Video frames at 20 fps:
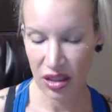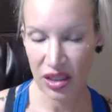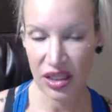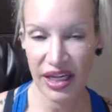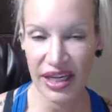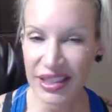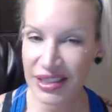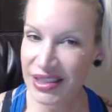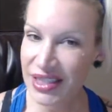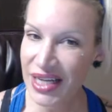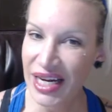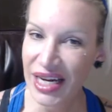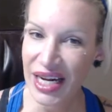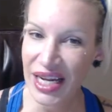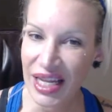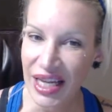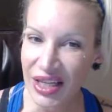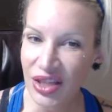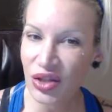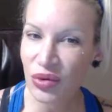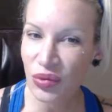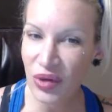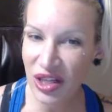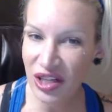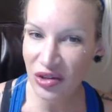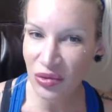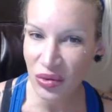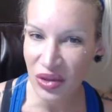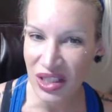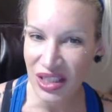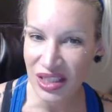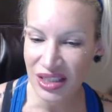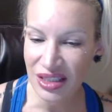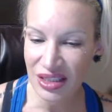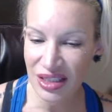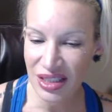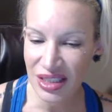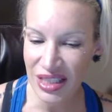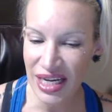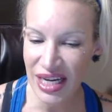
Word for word: like I said, I like the weird ones,